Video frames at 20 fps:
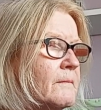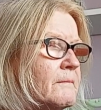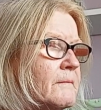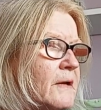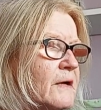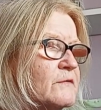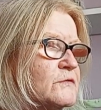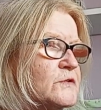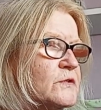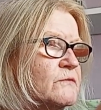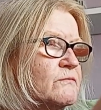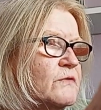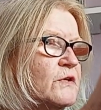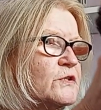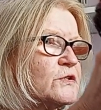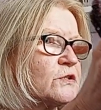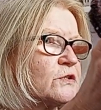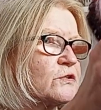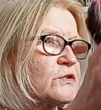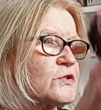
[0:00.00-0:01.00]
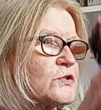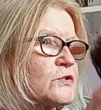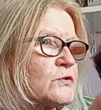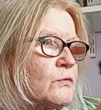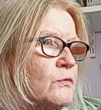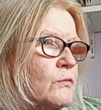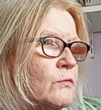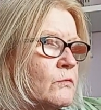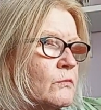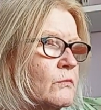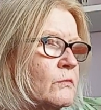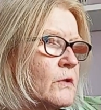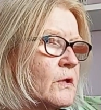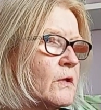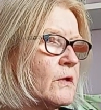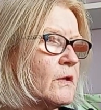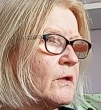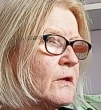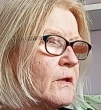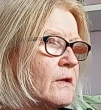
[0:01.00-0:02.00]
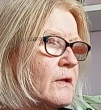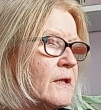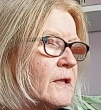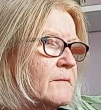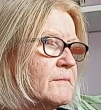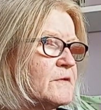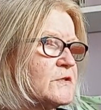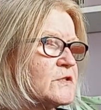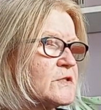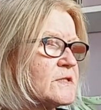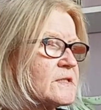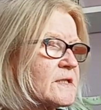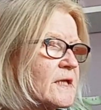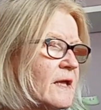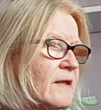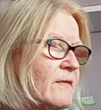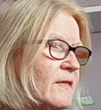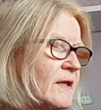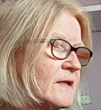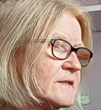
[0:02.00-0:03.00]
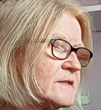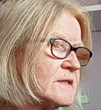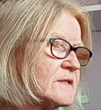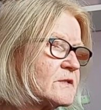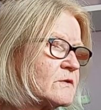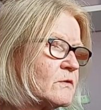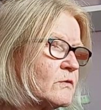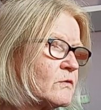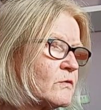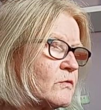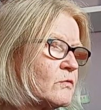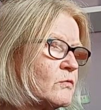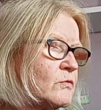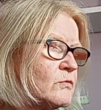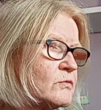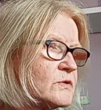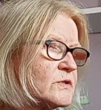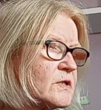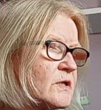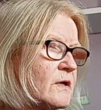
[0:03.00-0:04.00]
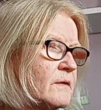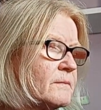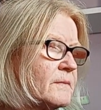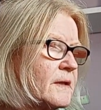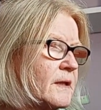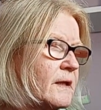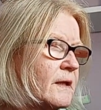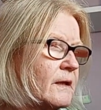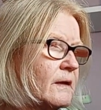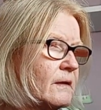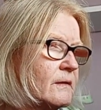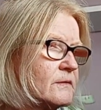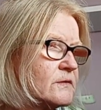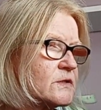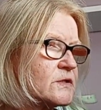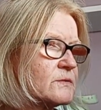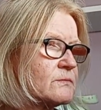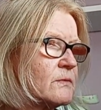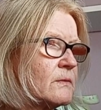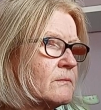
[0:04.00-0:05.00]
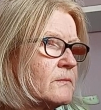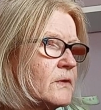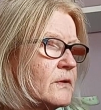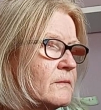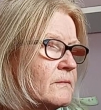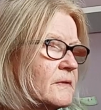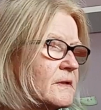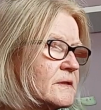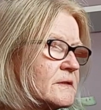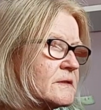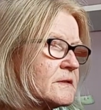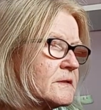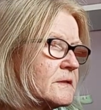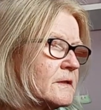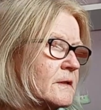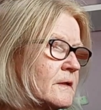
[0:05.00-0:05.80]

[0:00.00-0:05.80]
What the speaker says: Mountain Ridge shawl. Let me just get that. It's got caught up here. Just one moment.